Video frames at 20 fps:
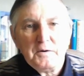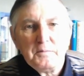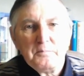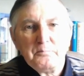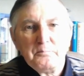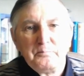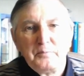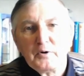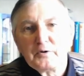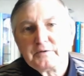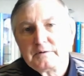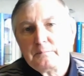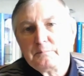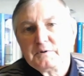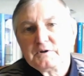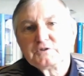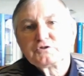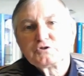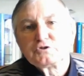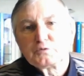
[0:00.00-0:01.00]
Book
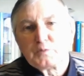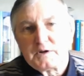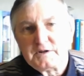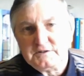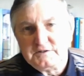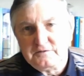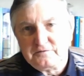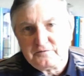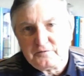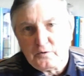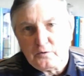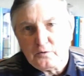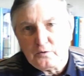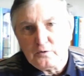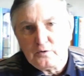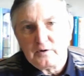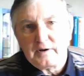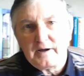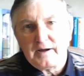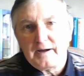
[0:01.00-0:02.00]
number
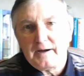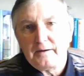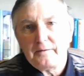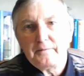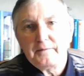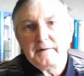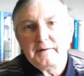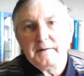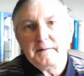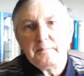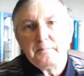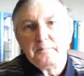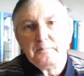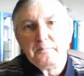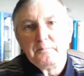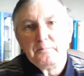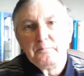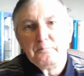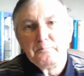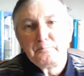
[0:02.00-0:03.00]
24, Harry
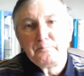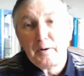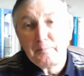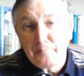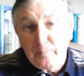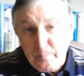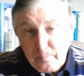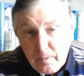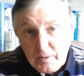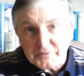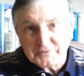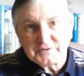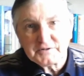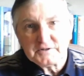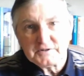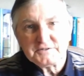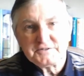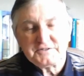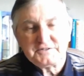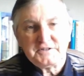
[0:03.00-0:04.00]

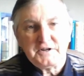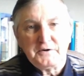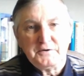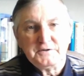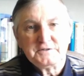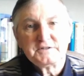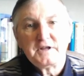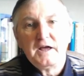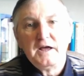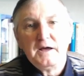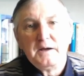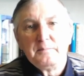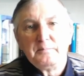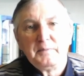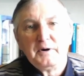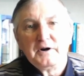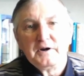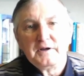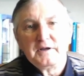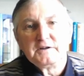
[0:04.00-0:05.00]
Potter series
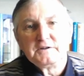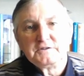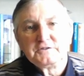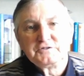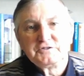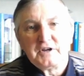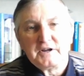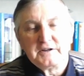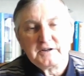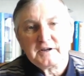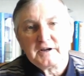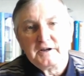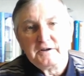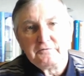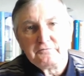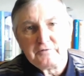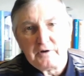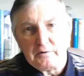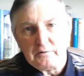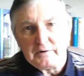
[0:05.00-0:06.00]
by J.K.
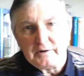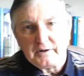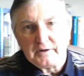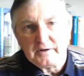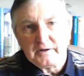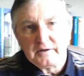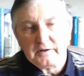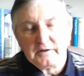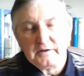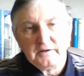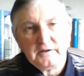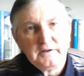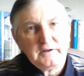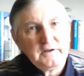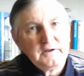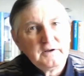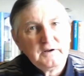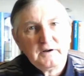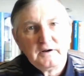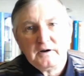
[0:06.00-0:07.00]
Rowling.
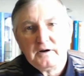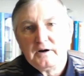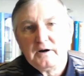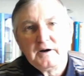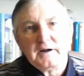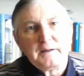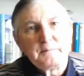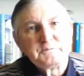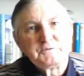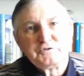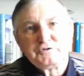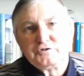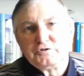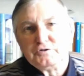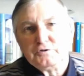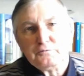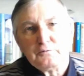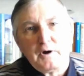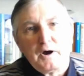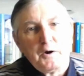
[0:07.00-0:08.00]
I am
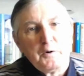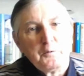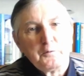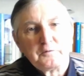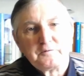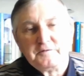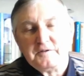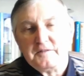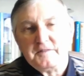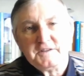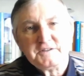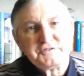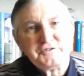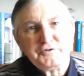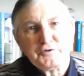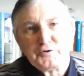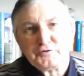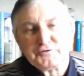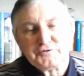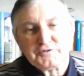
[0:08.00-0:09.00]
too old for this
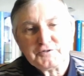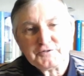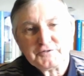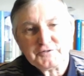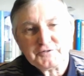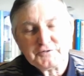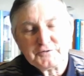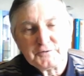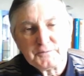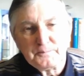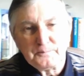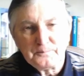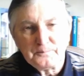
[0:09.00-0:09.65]
nonsense.